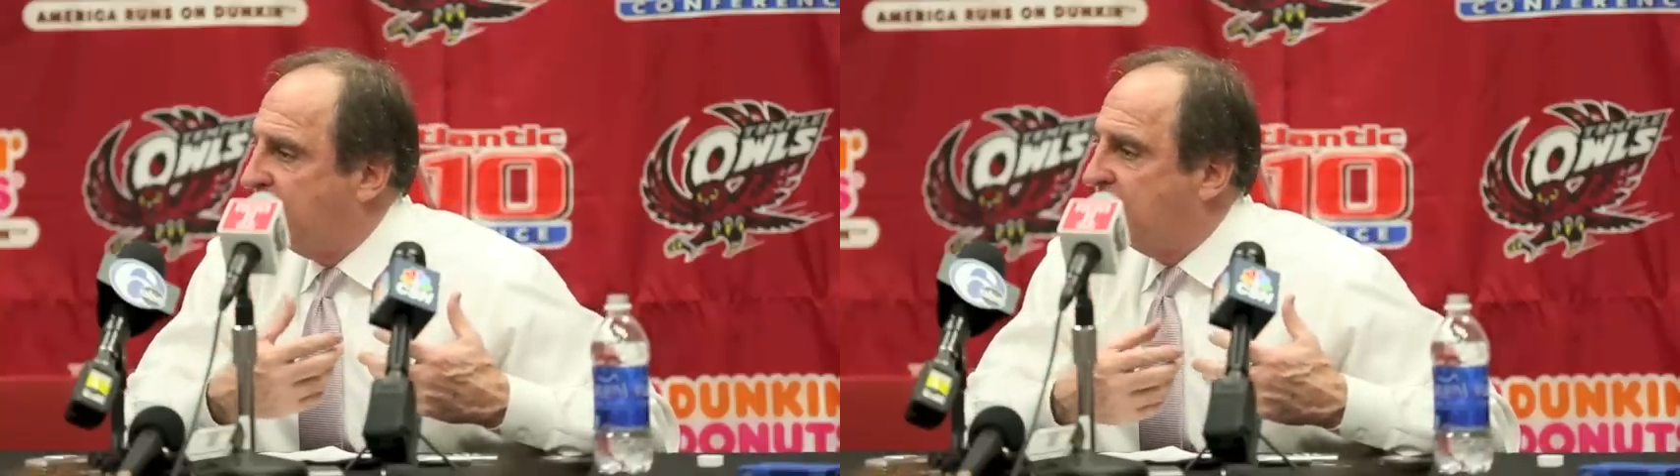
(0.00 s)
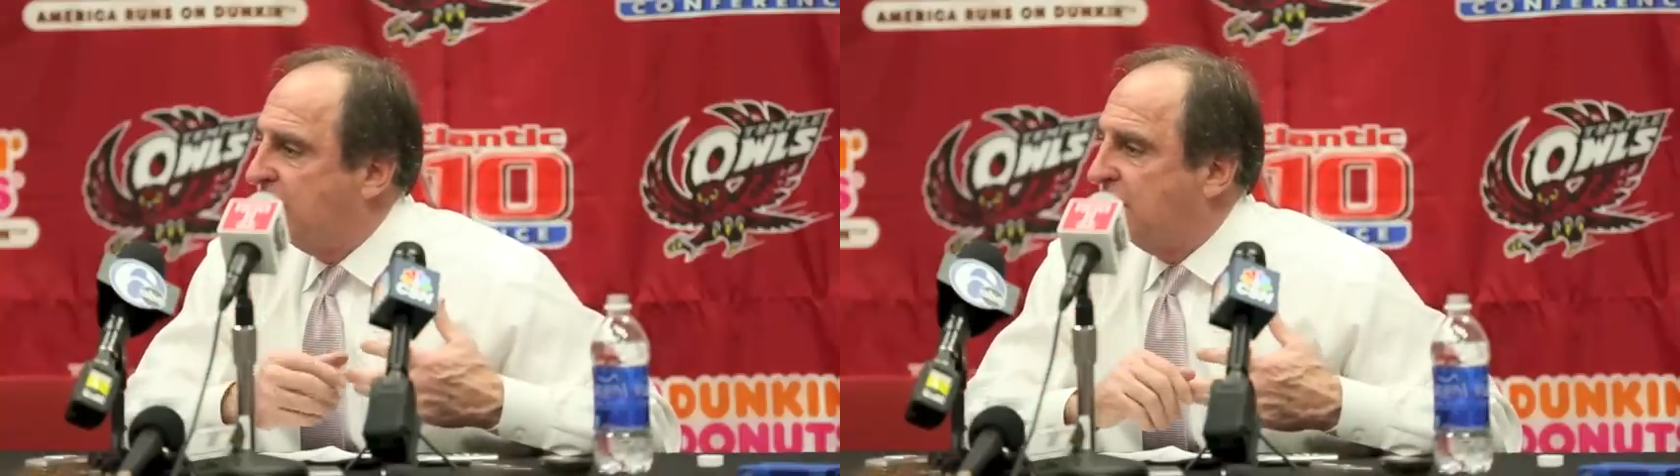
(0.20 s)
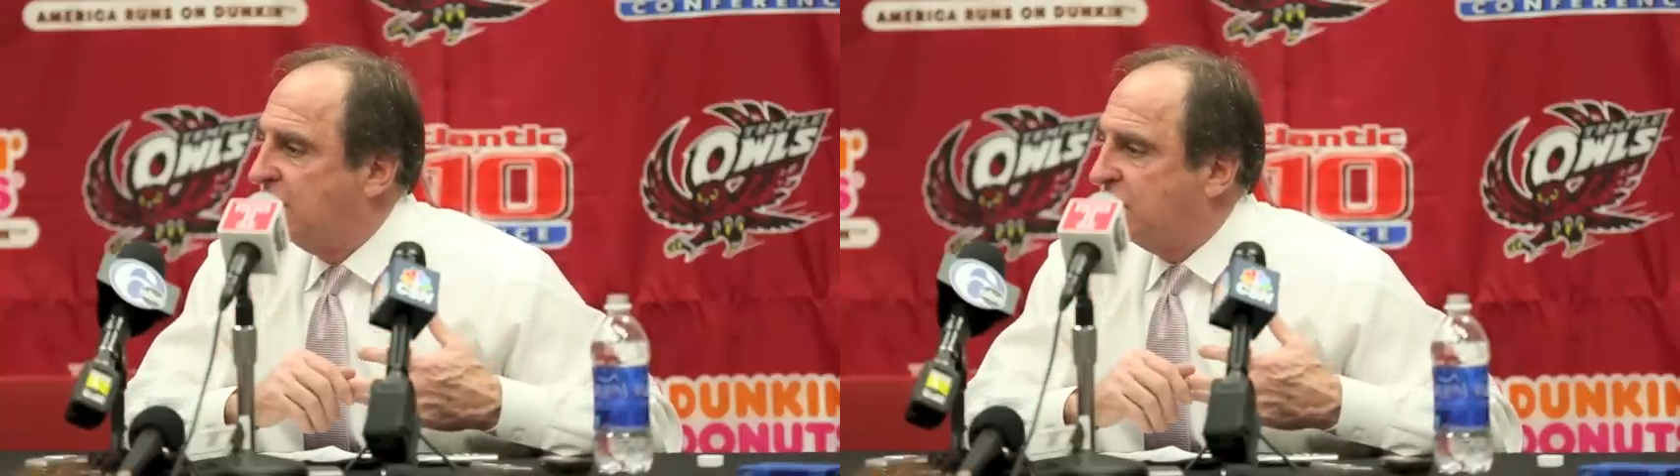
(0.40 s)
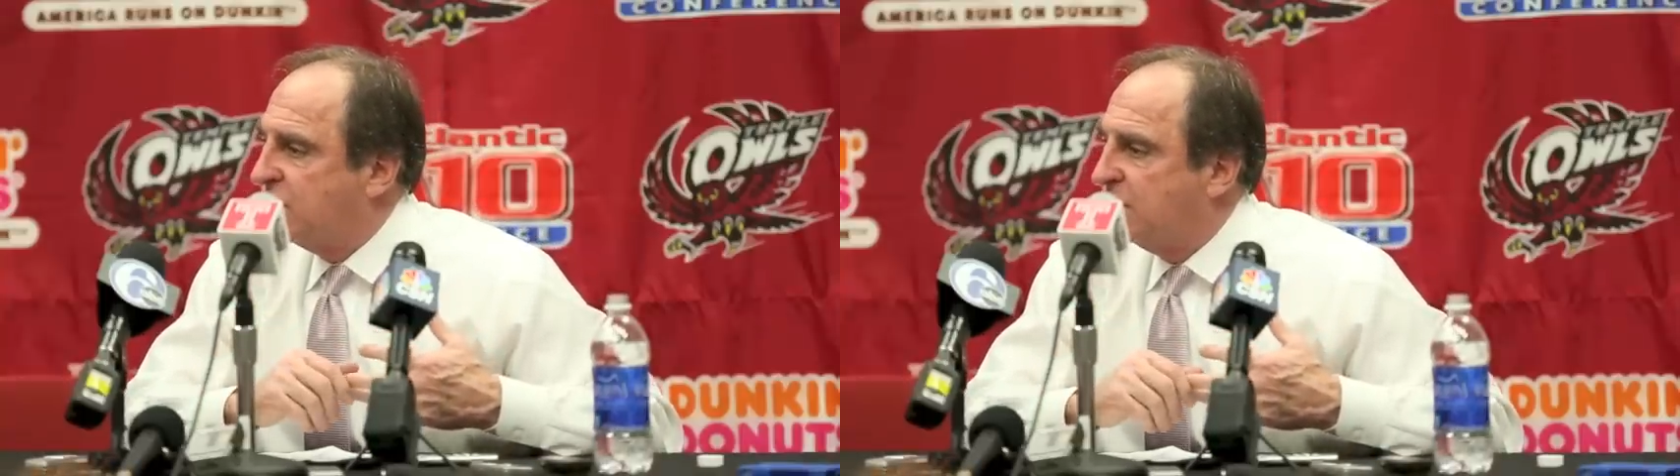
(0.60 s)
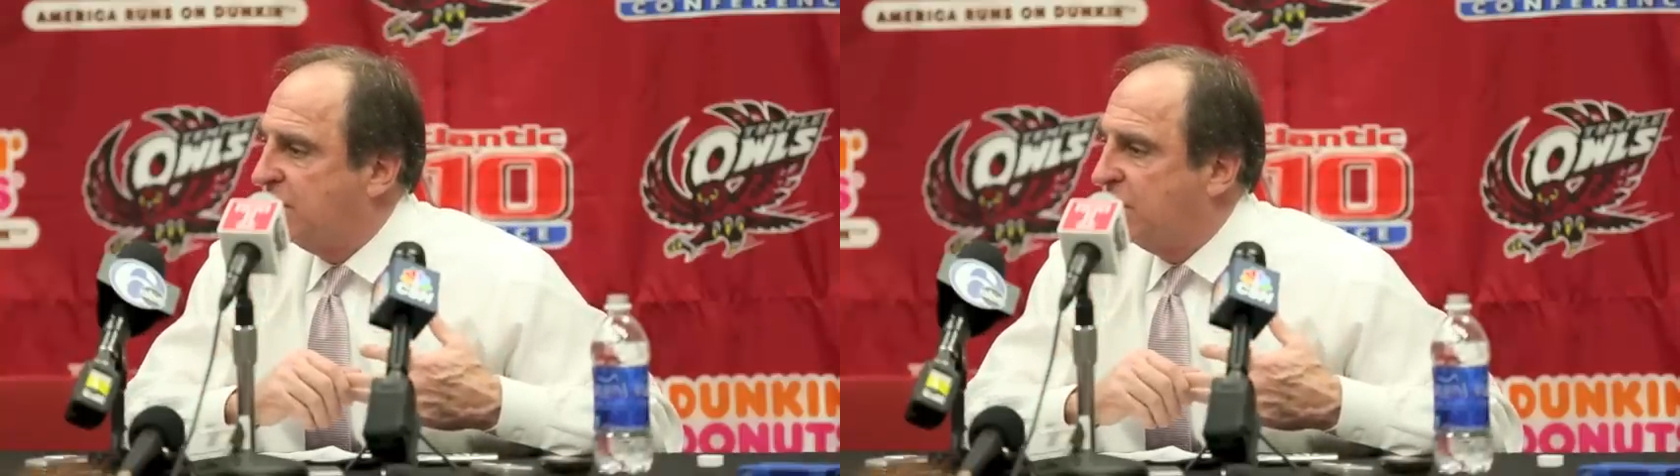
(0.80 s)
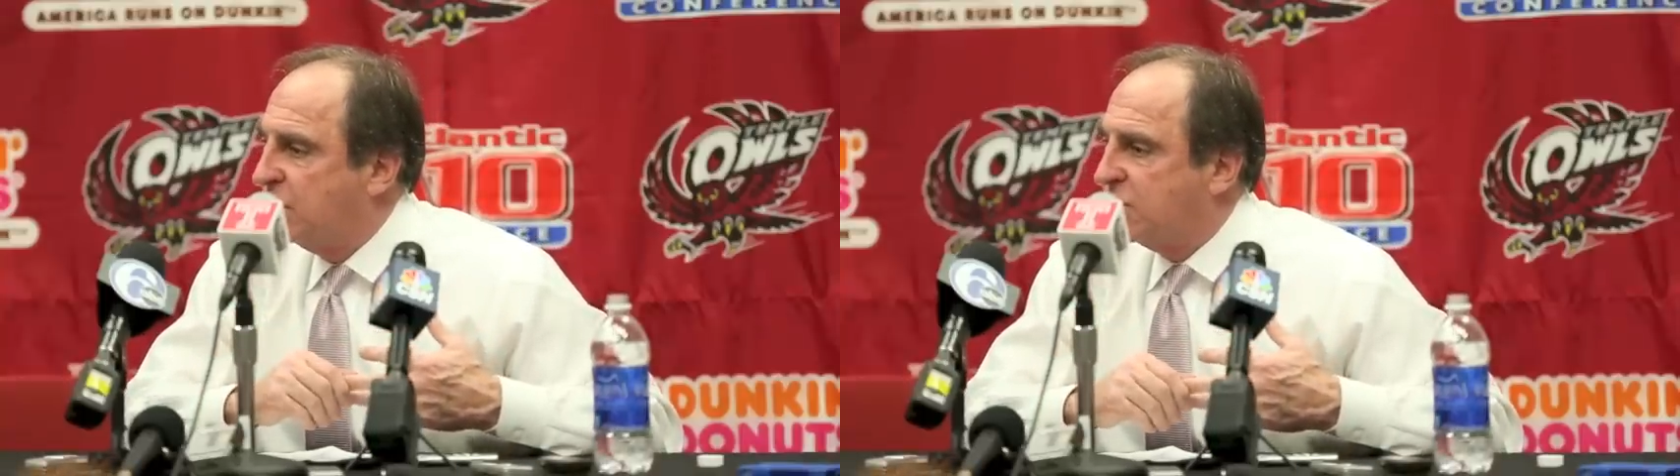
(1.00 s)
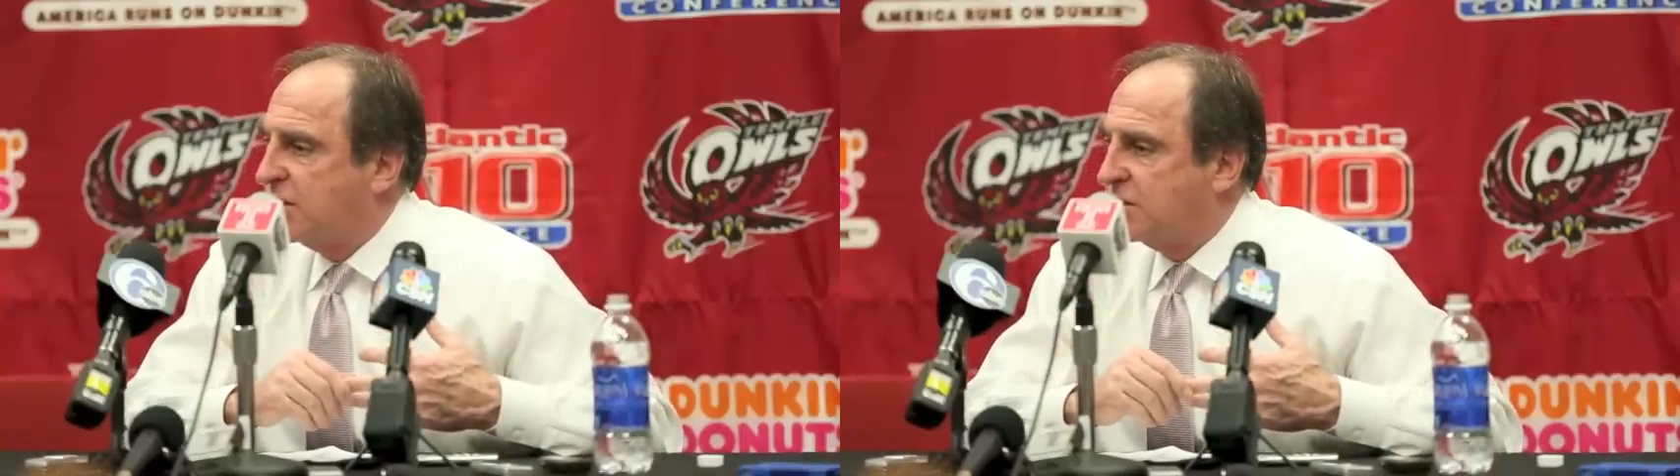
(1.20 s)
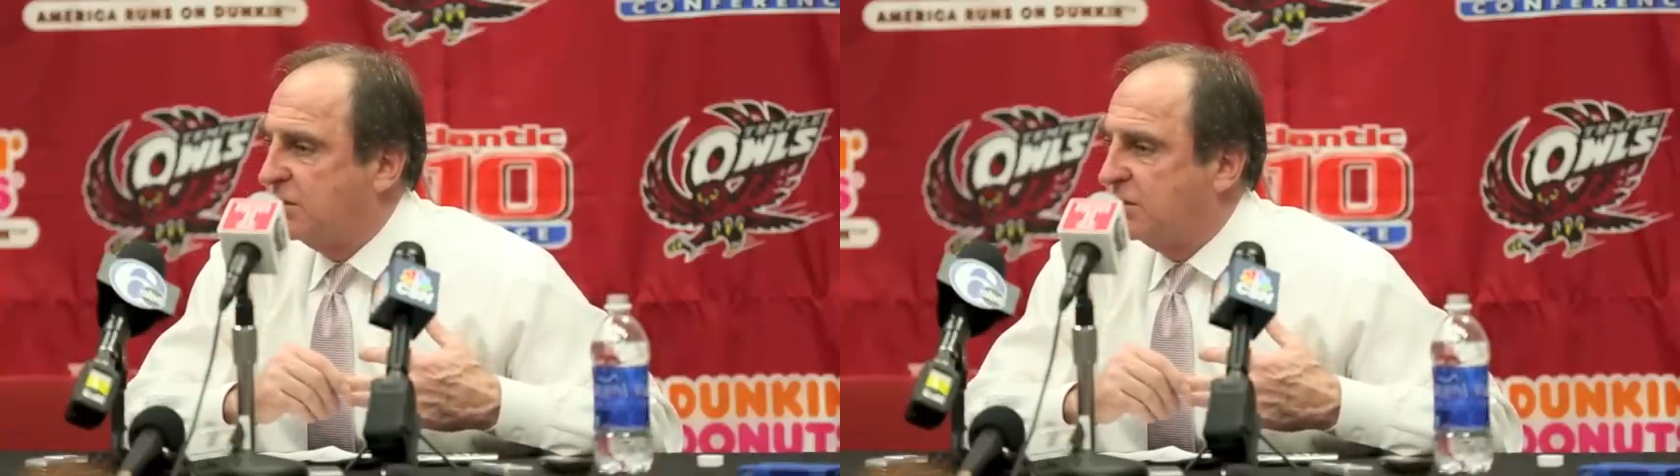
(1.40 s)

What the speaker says: and some of those things.